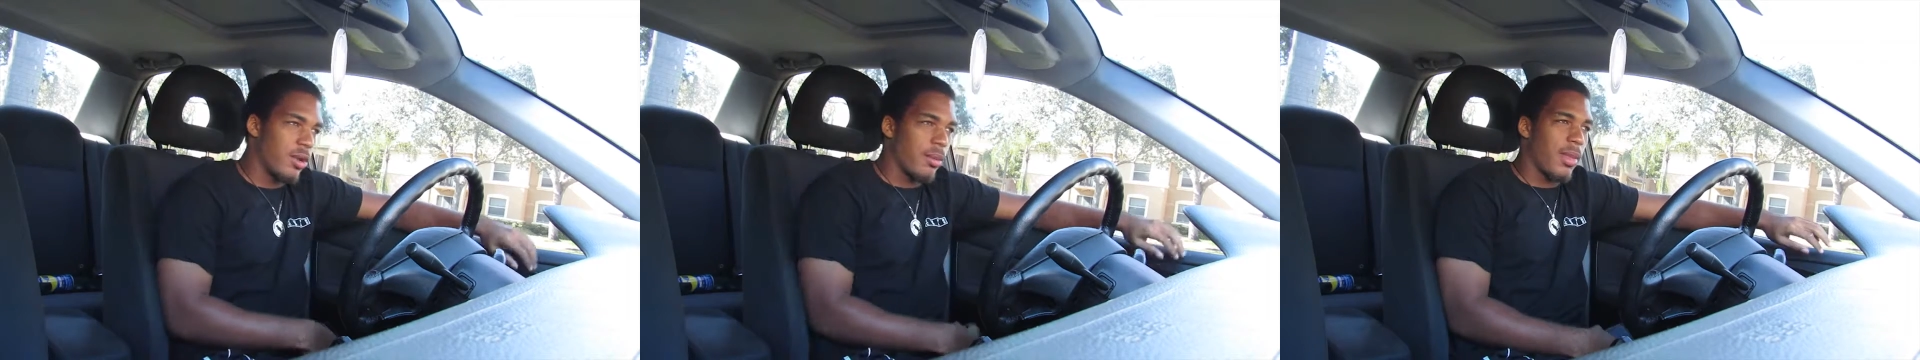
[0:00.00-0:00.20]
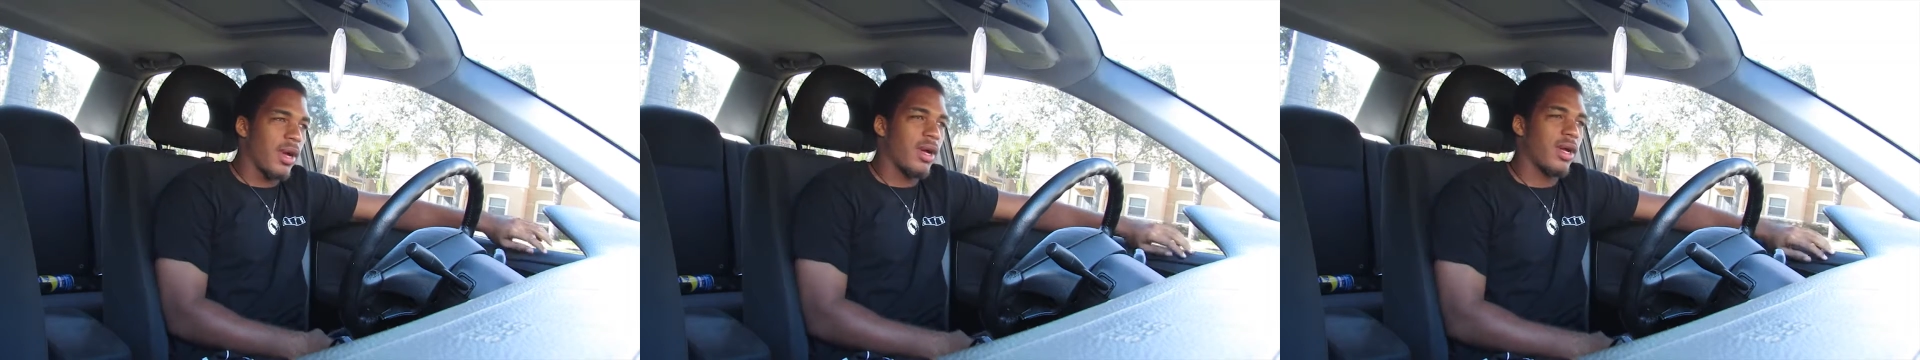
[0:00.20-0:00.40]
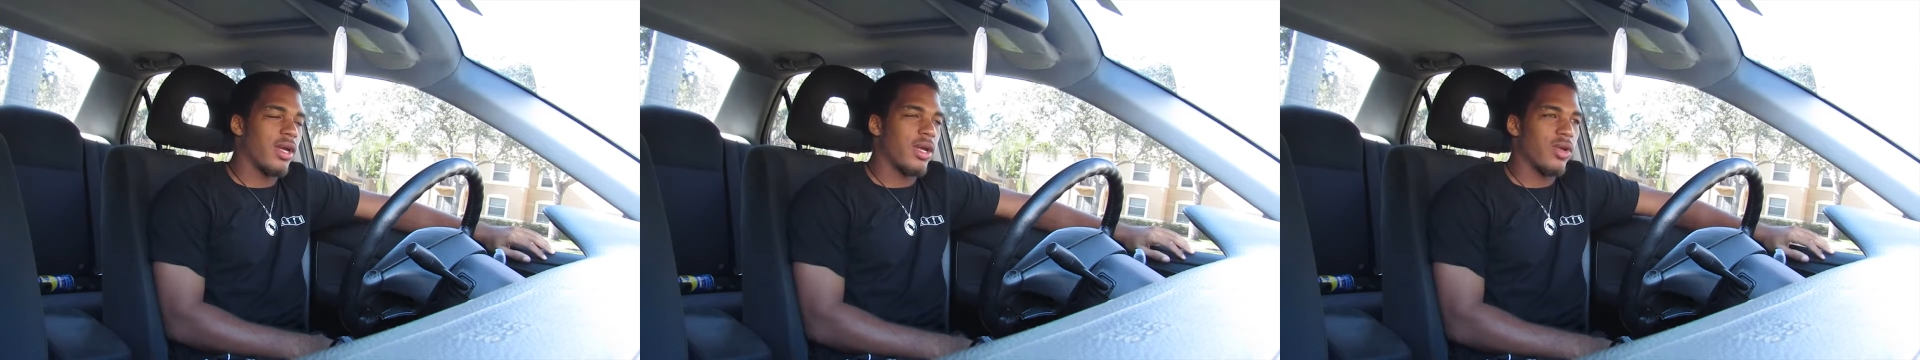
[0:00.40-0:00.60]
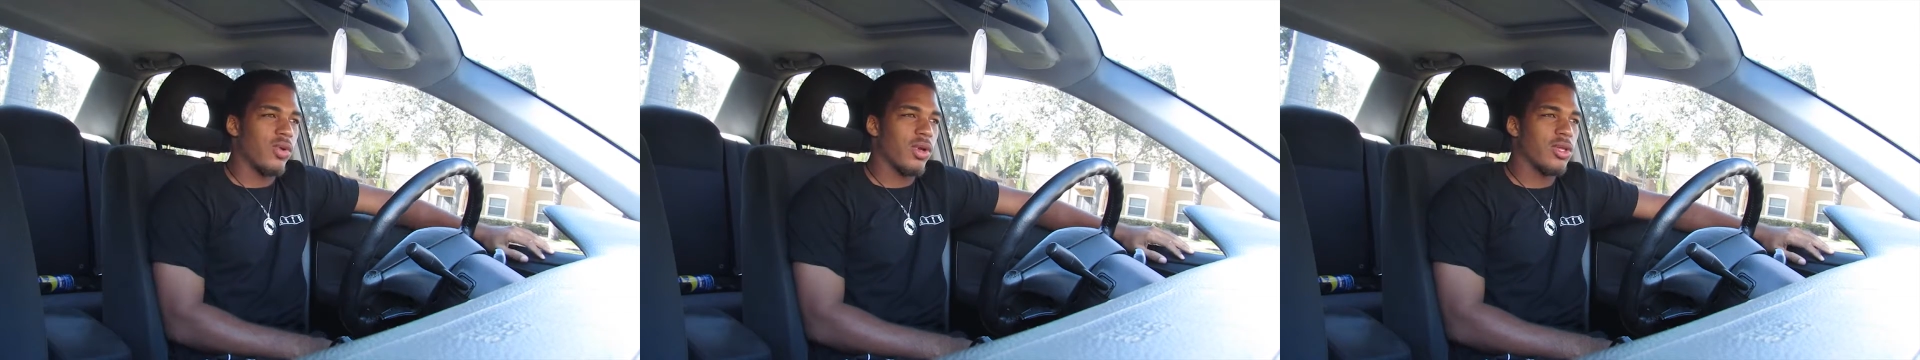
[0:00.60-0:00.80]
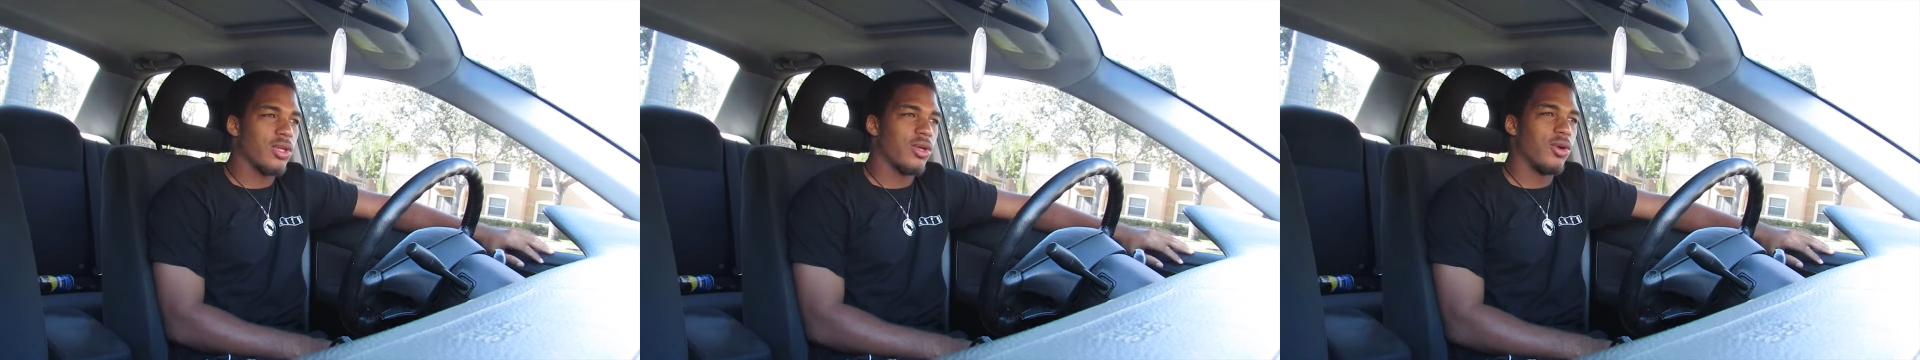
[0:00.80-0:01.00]
my
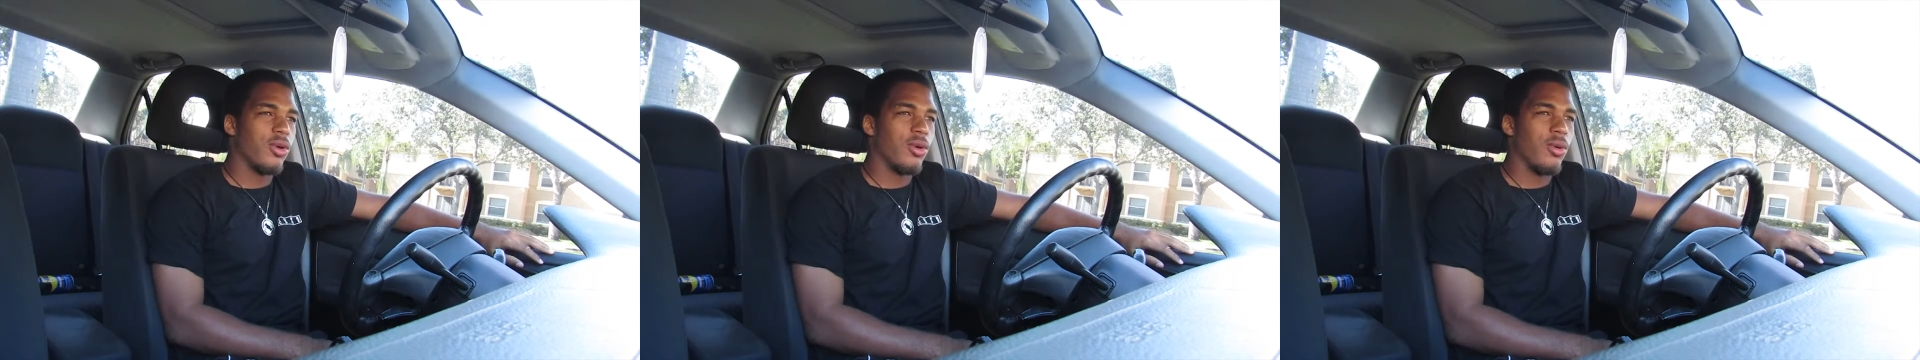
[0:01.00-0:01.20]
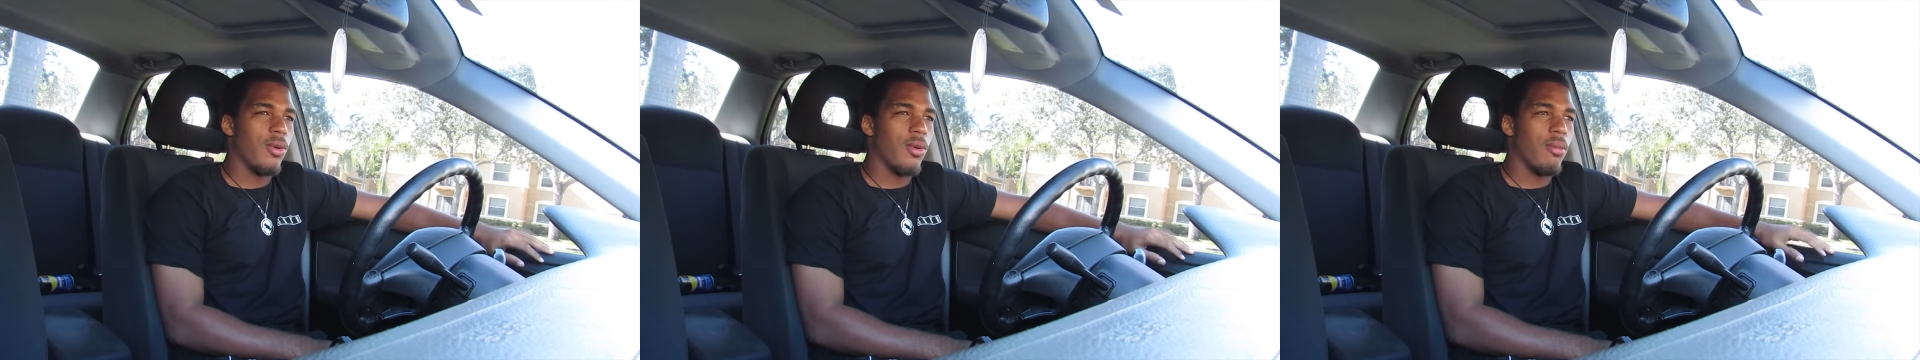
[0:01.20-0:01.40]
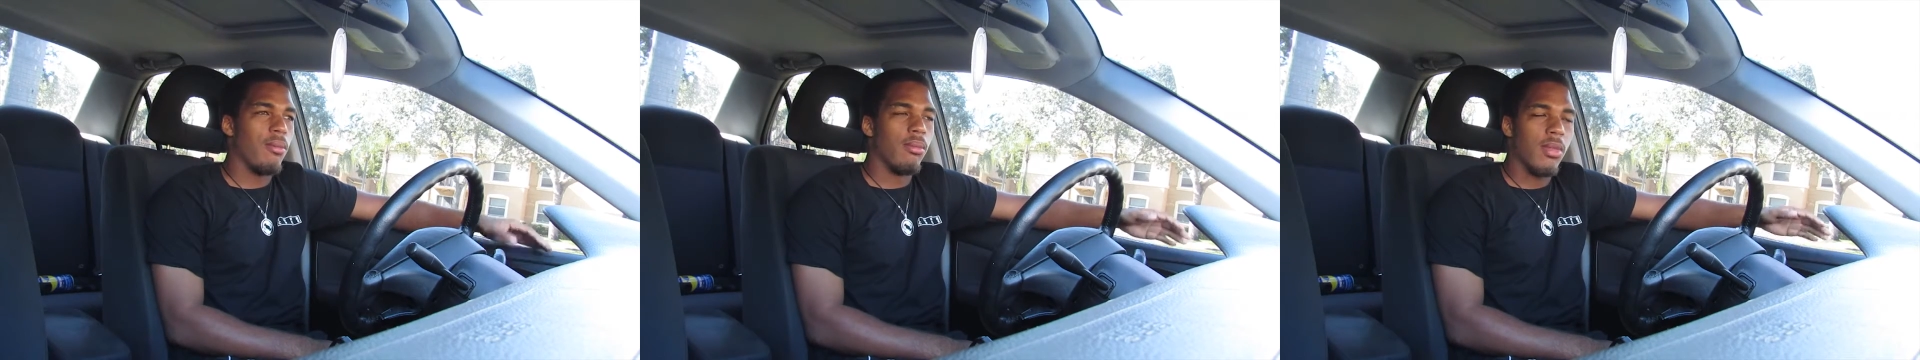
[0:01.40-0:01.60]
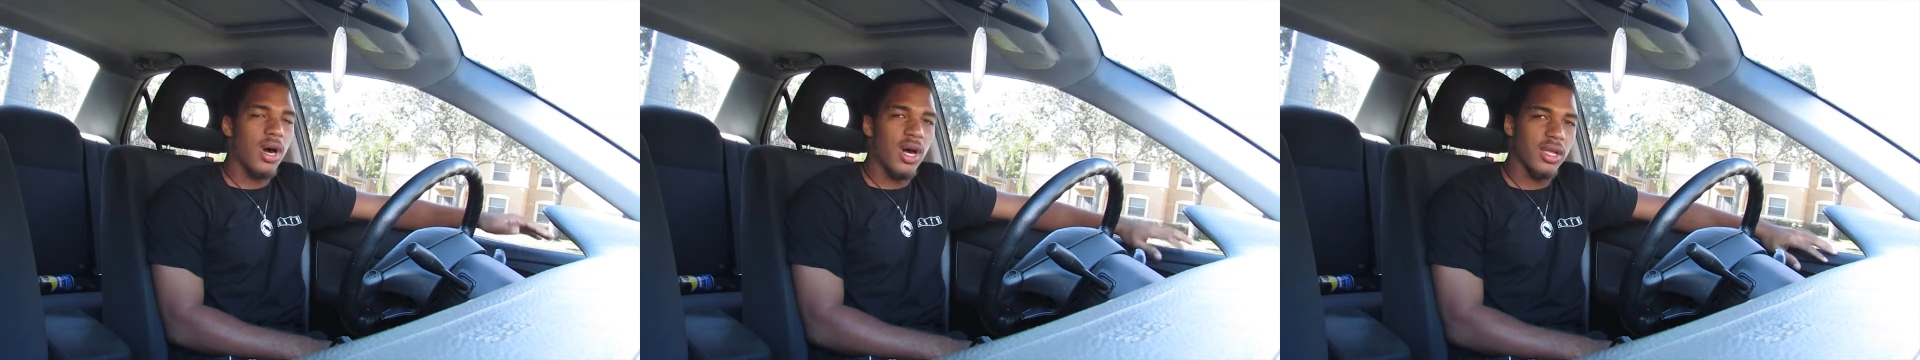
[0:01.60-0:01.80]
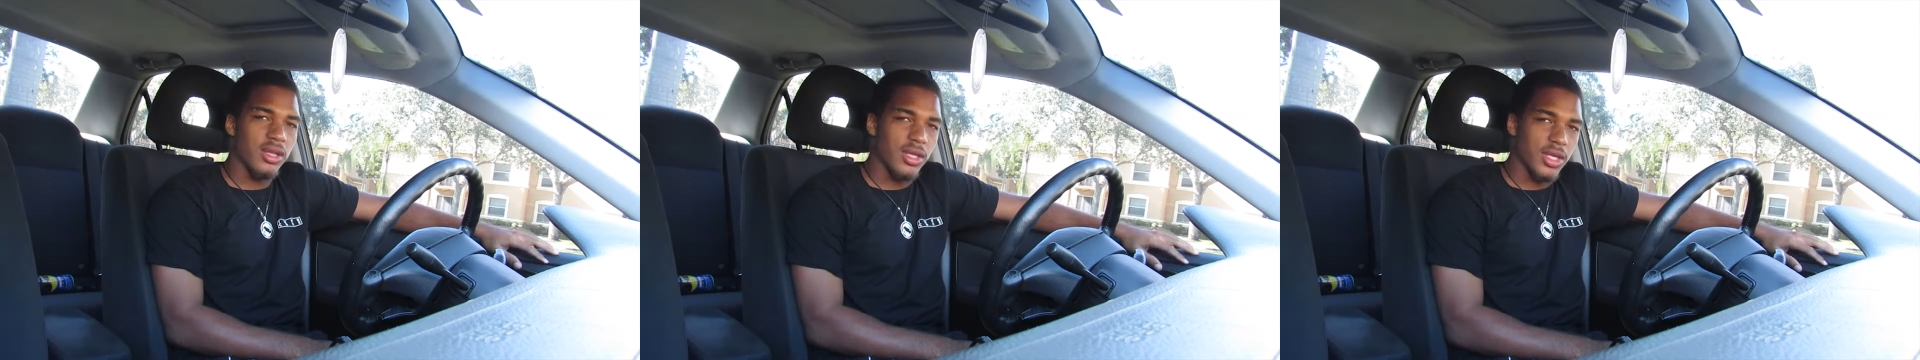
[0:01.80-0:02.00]
quick little
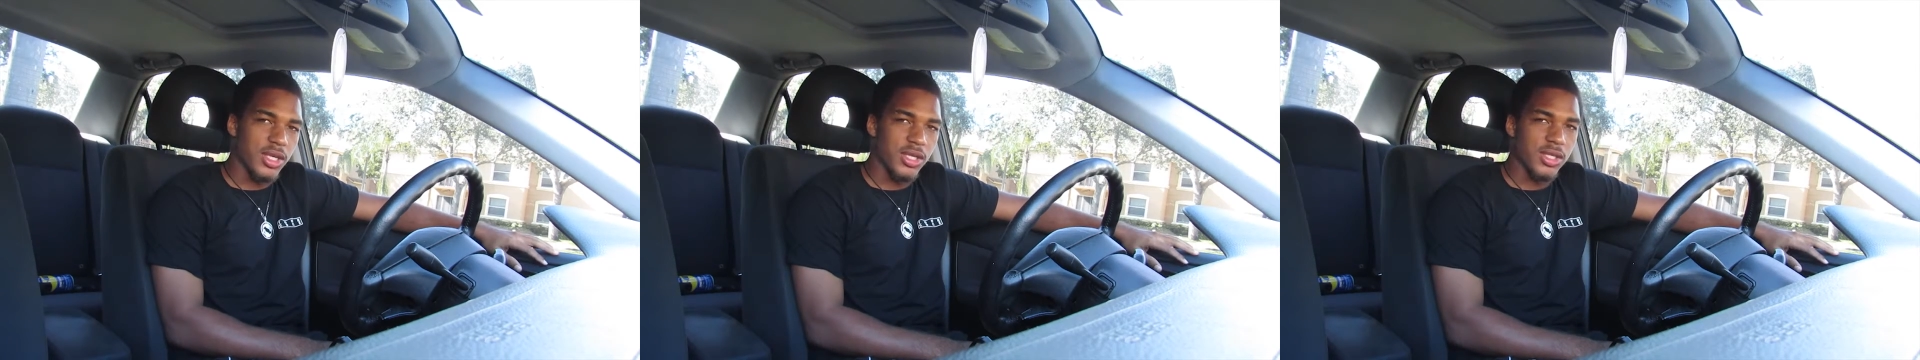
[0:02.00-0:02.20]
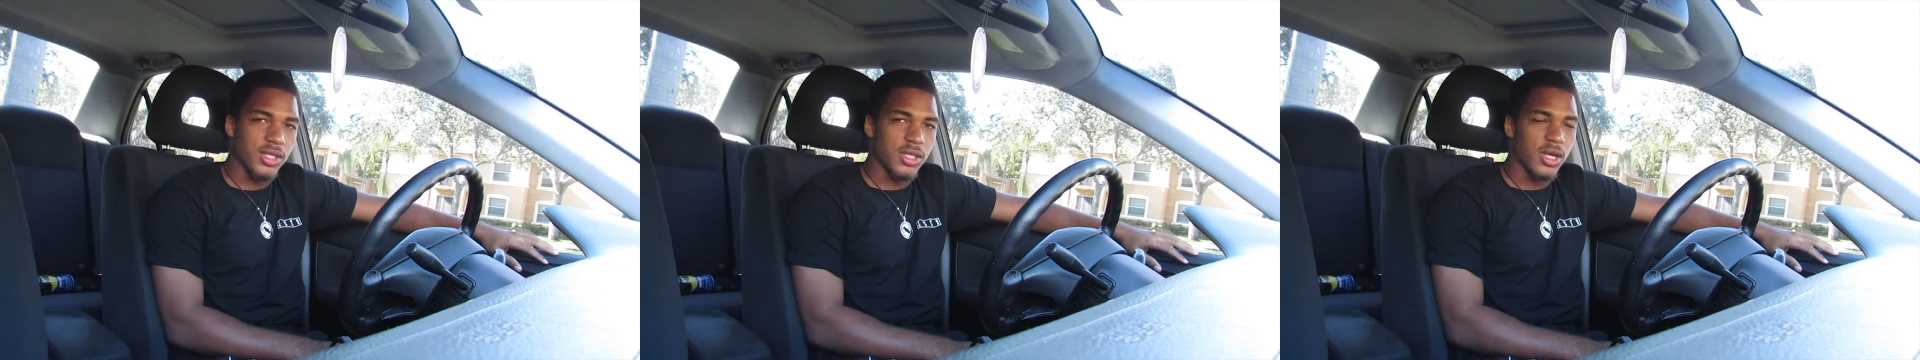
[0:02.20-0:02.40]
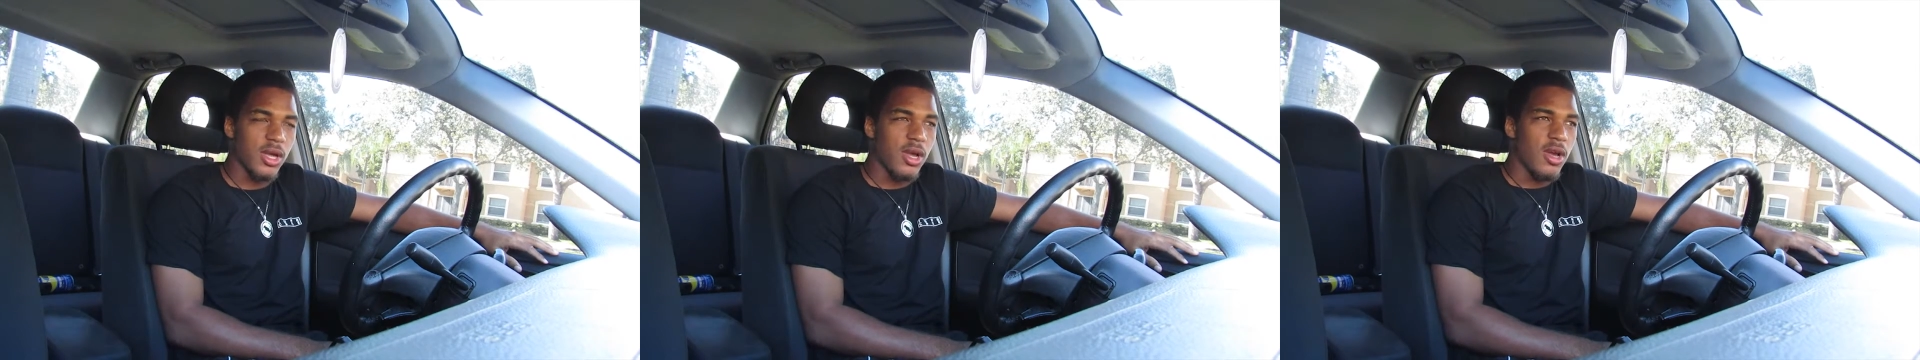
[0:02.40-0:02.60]
mod list